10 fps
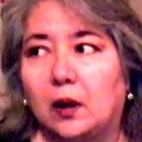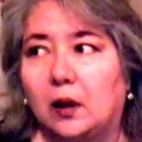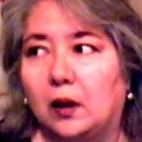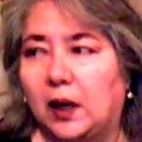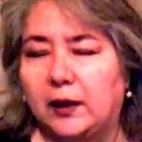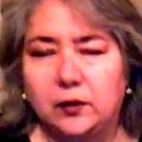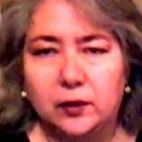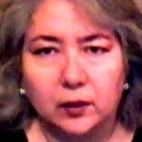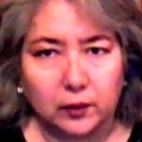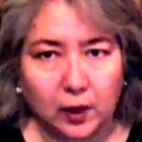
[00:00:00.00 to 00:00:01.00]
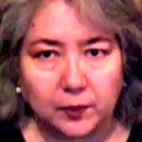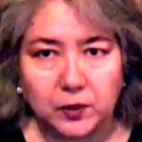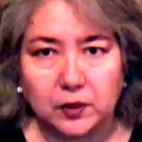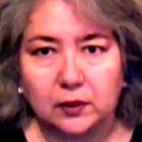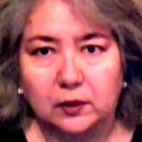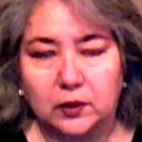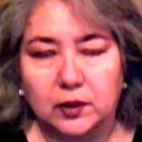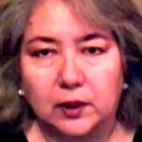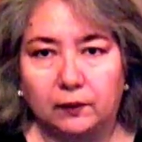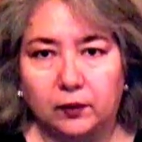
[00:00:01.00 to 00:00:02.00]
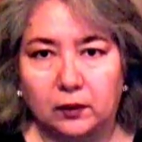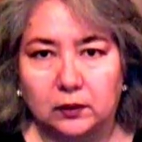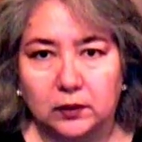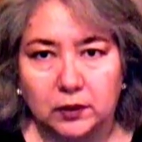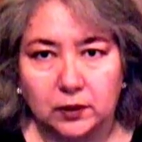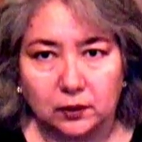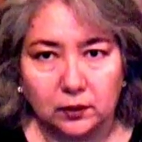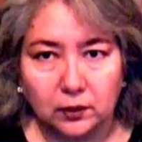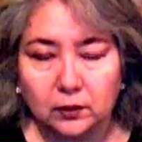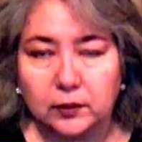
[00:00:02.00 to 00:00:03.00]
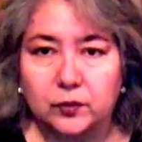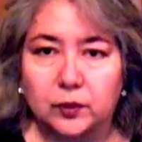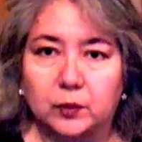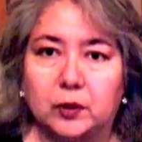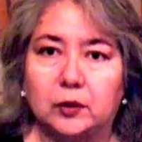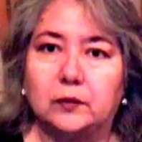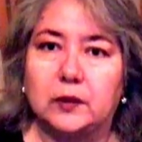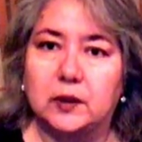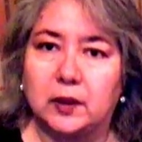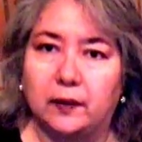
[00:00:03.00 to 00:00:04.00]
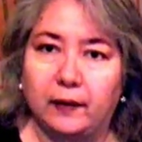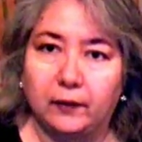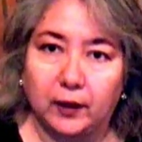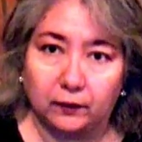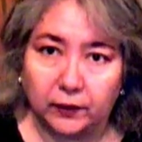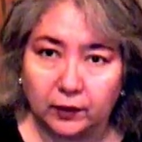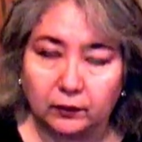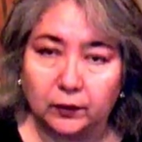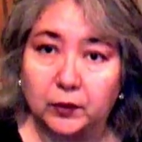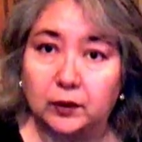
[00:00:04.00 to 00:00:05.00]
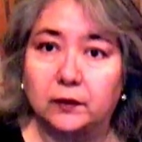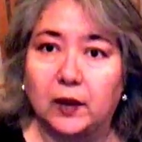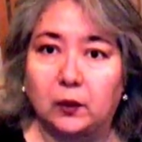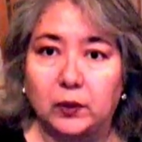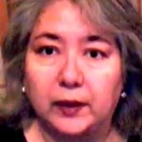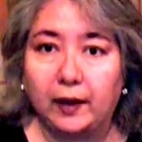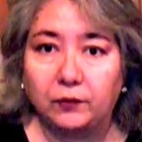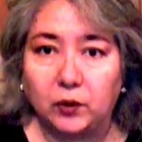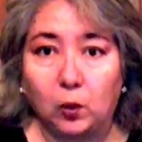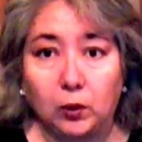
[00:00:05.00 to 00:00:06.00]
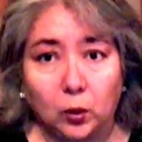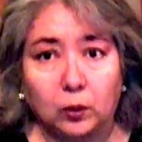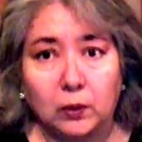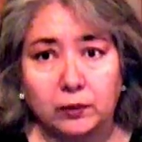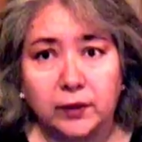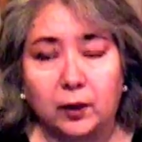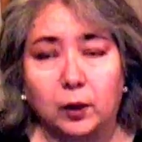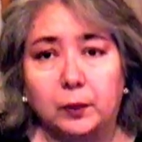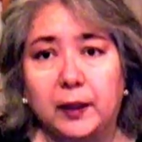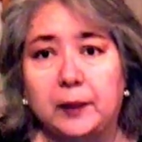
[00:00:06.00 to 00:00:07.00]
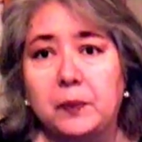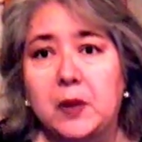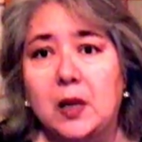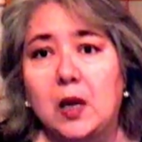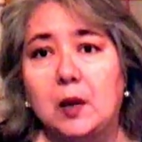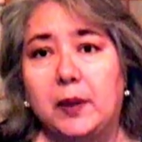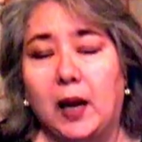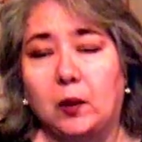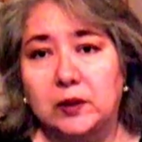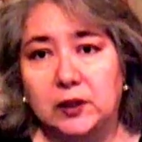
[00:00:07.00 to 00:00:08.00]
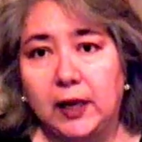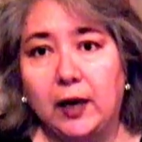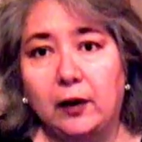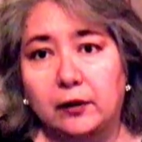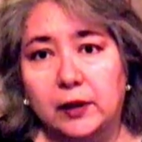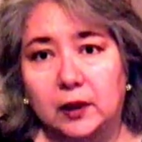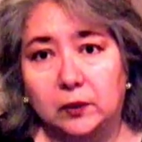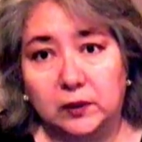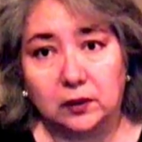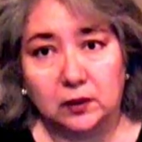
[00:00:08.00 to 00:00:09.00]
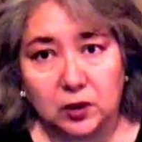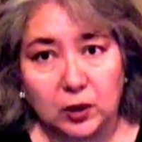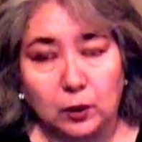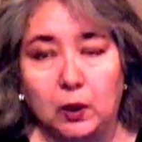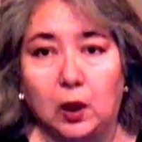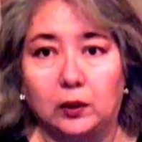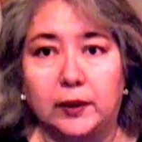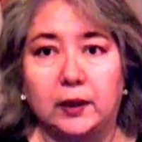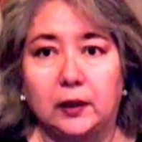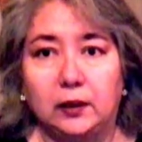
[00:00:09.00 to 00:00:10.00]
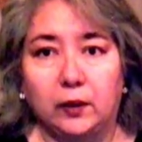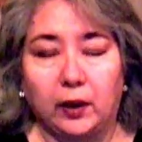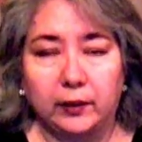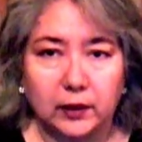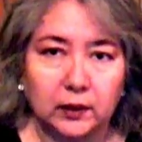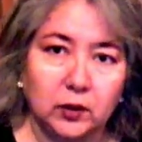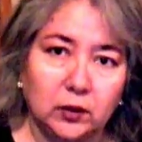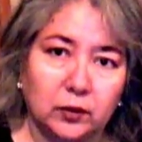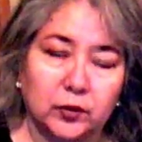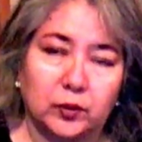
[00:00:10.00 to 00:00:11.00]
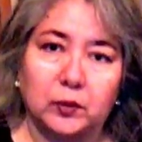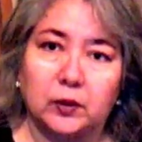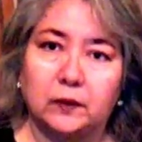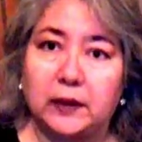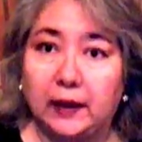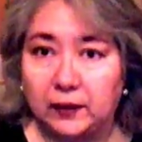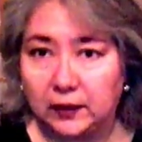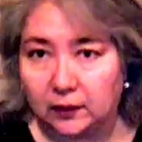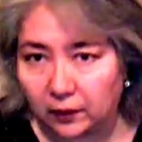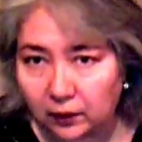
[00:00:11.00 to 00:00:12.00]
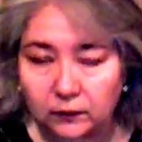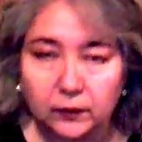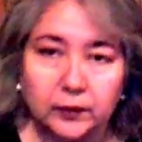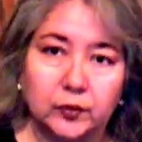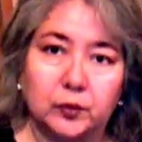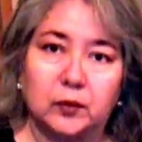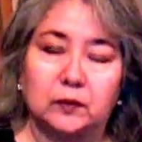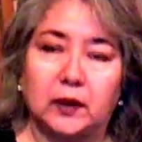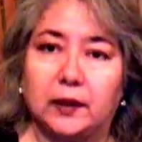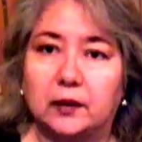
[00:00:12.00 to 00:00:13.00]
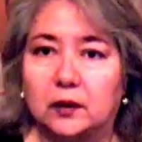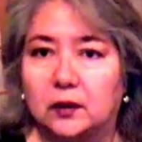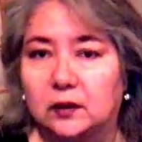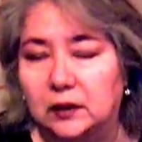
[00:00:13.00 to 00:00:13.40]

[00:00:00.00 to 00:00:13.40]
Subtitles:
I knew that there were options. Just have just the uterus removed instead of having everything removed. I wouldn't have to go on hormone therapy. But I was scared that it was going to snowball, that, I'd get the uterus removed and had to get the ovaries removed later.